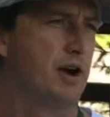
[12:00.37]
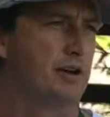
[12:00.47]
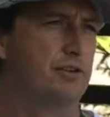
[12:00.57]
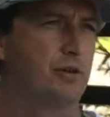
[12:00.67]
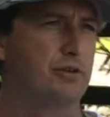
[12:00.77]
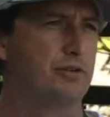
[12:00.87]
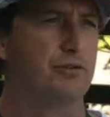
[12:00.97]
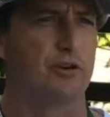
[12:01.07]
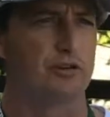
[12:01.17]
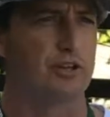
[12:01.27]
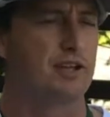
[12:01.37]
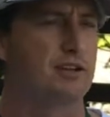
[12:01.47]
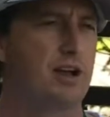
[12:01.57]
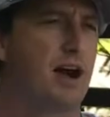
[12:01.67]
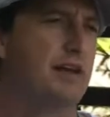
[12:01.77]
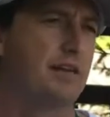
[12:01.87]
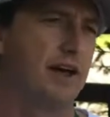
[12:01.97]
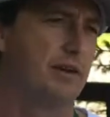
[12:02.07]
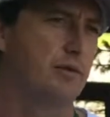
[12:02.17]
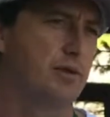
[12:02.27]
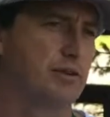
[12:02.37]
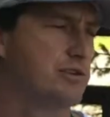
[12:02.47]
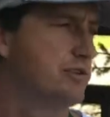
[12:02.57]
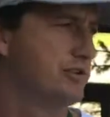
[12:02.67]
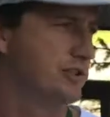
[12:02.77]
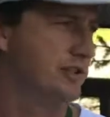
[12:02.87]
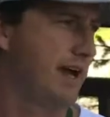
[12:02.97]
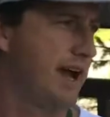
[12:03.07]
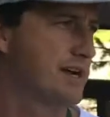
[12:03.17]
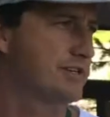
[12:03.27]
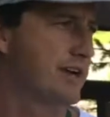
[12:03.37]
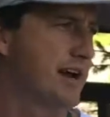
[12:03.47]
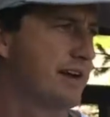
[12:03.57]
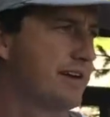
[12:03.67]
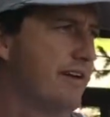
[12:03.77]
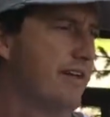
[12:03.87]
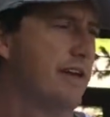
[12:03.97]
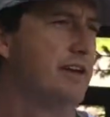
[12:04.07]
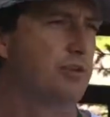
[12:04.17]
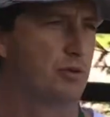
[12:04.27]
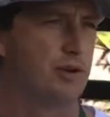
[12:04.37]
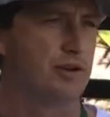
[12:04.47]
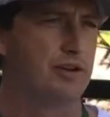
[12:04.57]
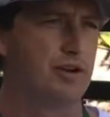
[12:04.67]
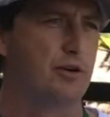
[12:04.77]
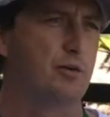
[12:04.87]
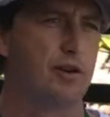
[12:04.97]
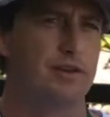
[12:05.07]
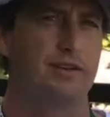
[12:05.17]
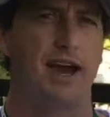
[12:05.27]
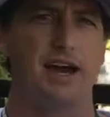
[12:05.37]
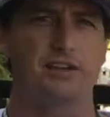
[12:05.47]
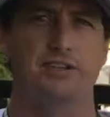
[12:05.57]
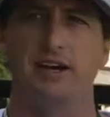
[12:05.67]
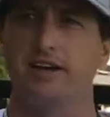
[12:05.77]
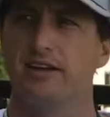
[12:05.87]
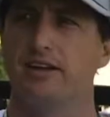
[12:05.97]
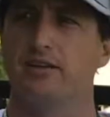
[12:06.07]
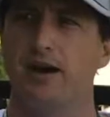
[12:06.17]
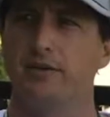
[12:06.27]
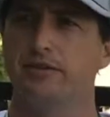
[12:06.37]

Uh, so it's the first thing. It's kind of like we're introducing the hashtag in Twitter. You know, what is a hashtag? You know, that